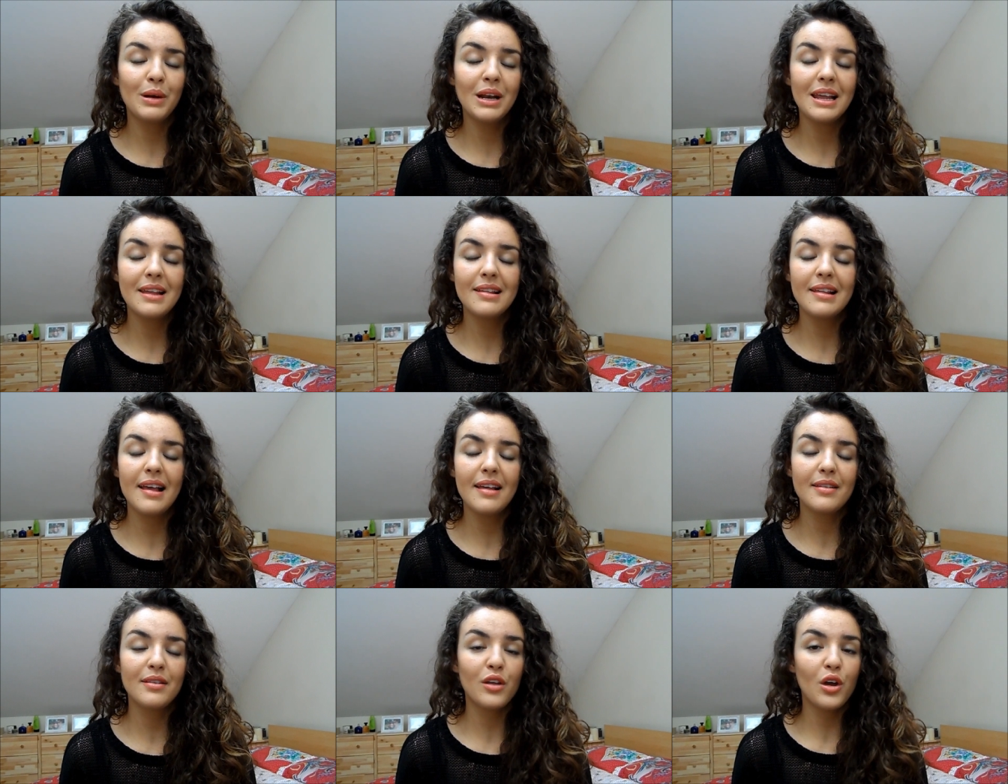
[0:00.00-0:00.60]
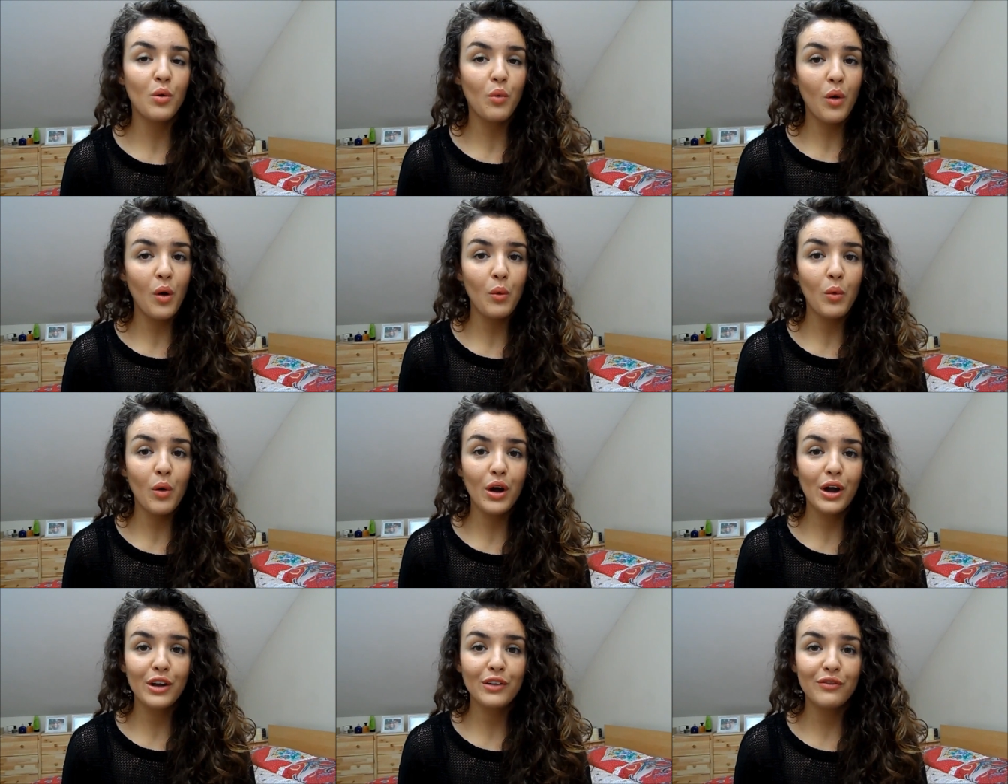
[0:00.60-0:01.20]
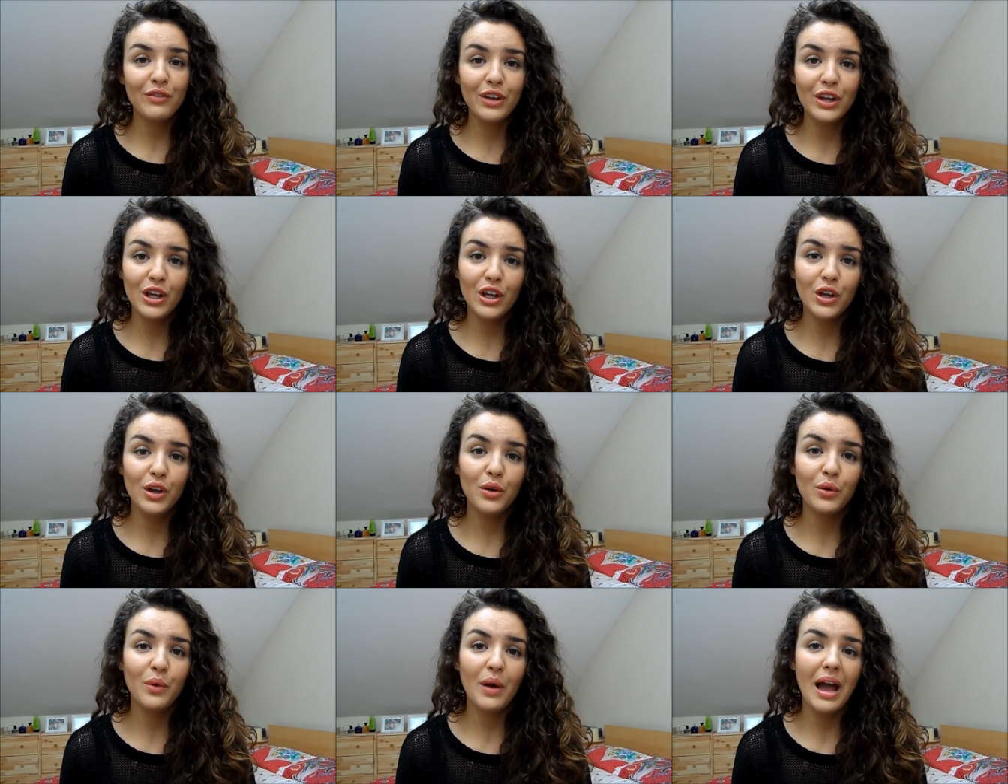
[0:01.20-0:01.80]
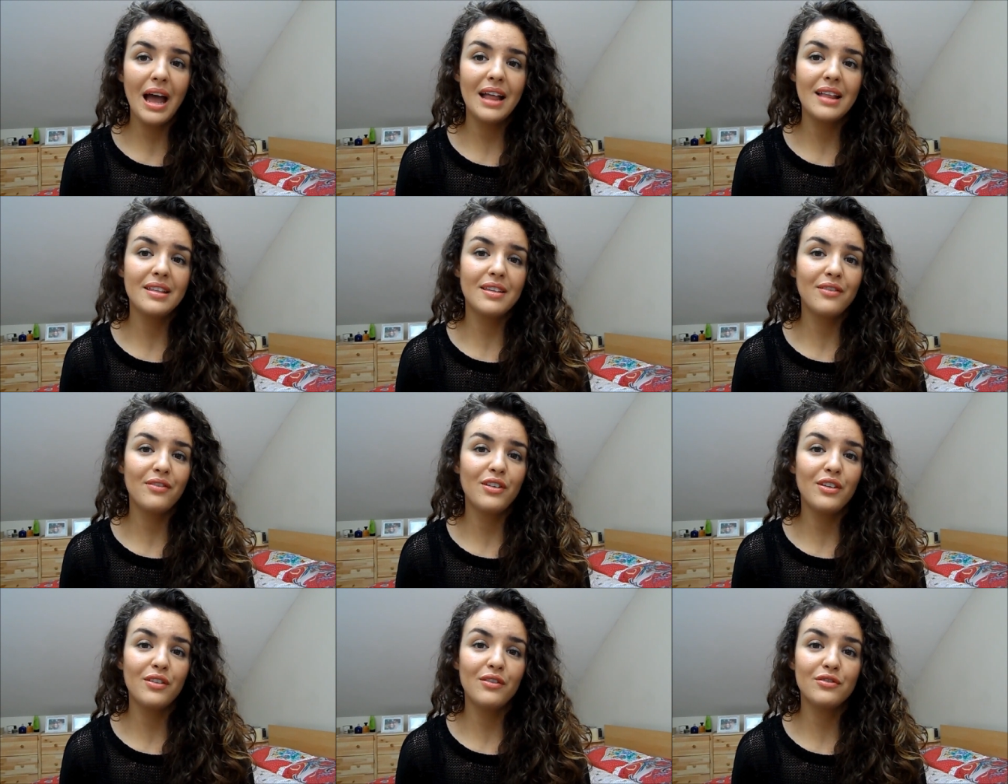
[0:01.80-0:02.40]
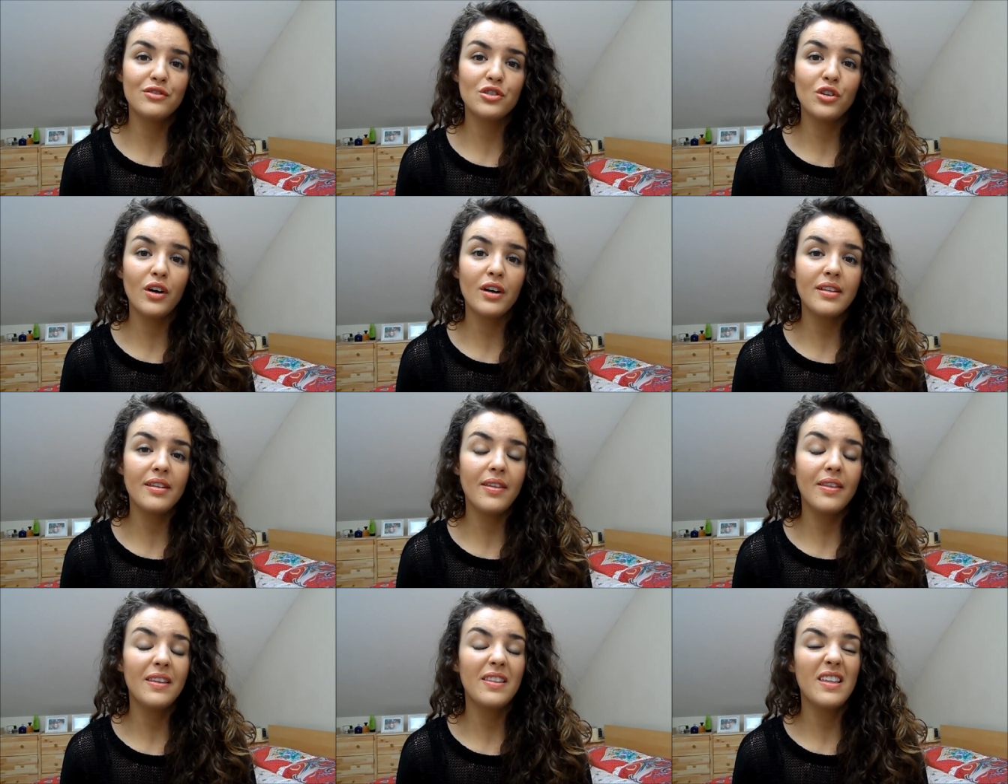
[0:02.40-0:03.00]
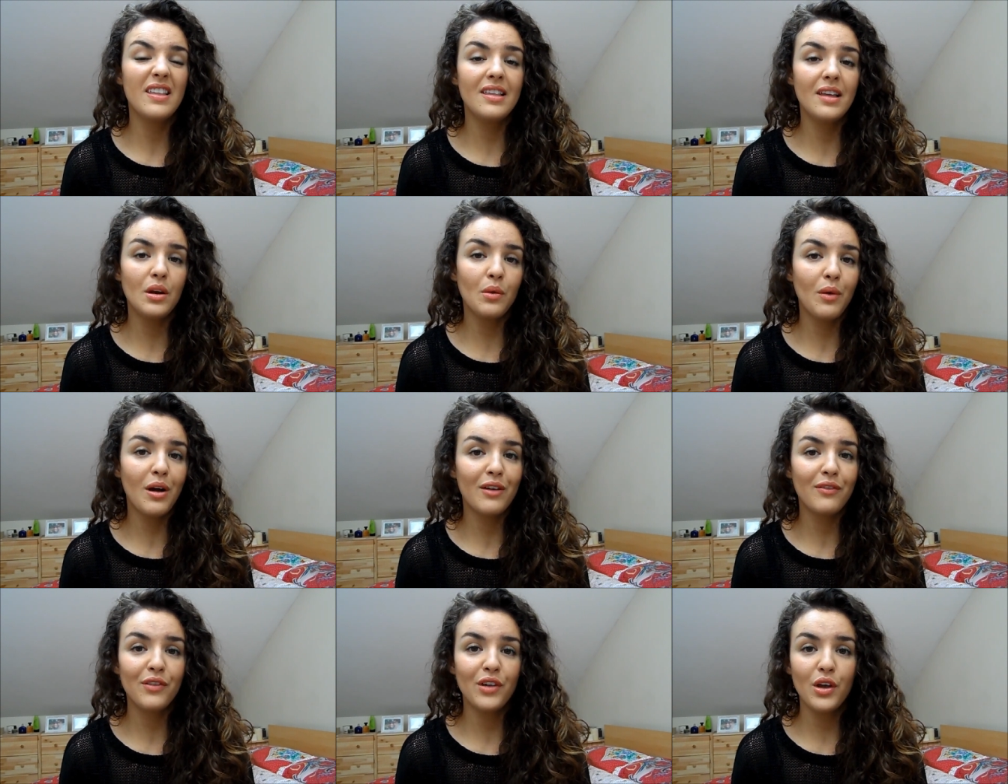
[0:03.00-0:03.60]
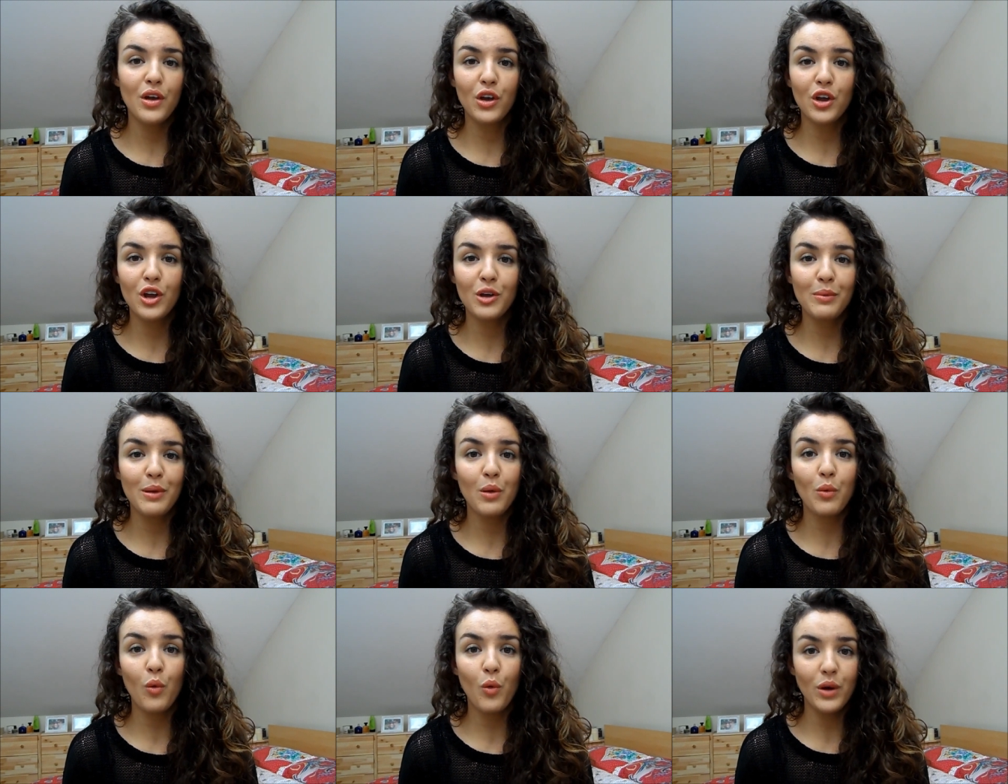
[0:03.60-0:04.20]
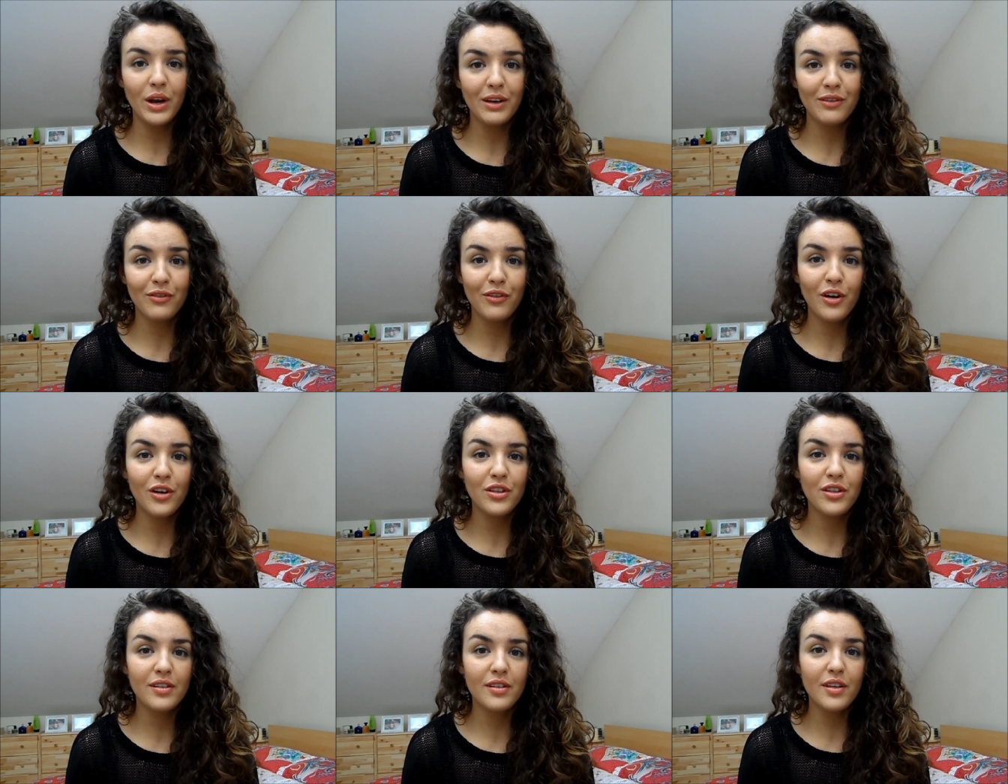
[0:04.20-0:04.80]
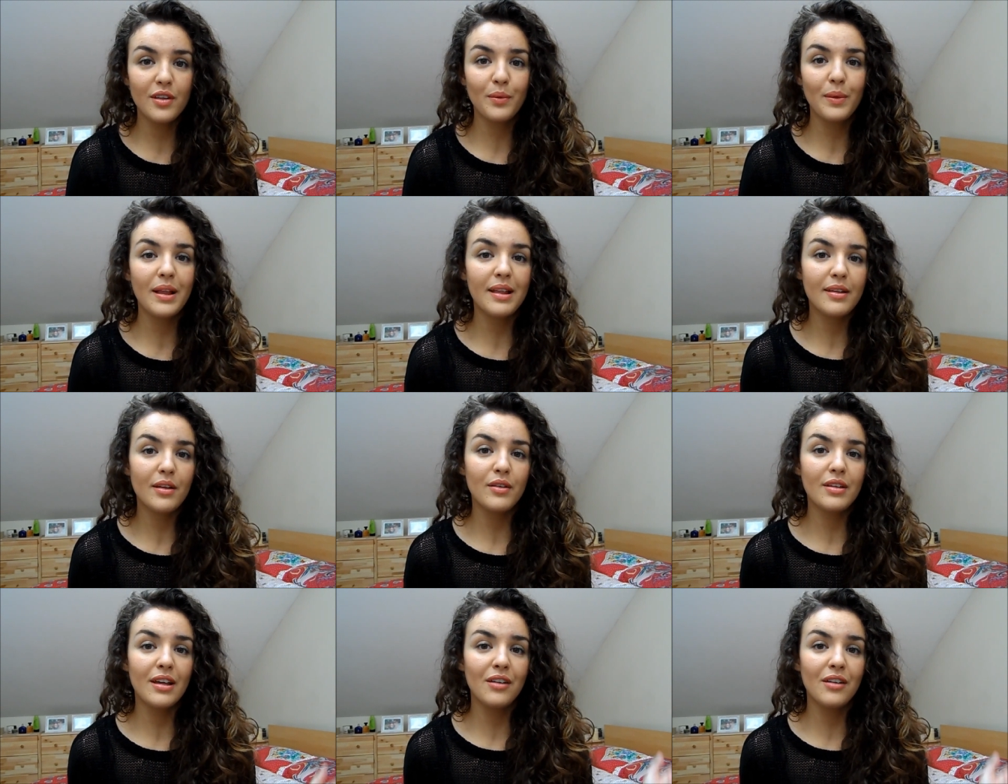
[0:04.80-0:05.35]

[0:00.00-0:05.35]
please let us know what worked for you, and if you've tried something that didn't work for you, it could be a warning for others as well.